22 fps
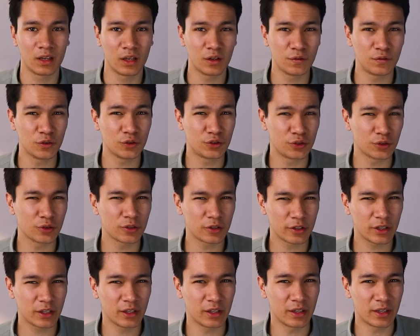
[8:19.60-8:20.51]
If you do
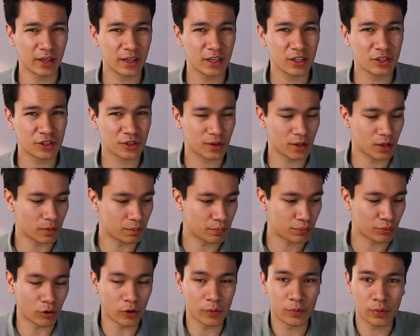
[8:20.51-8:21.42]
not engage in the
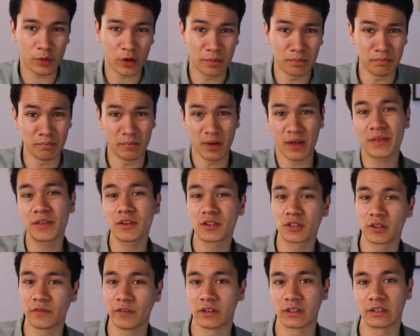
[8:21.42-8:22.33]
appropriate
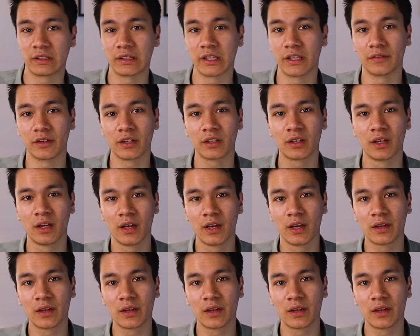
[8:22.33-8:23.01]
methods of interleaving,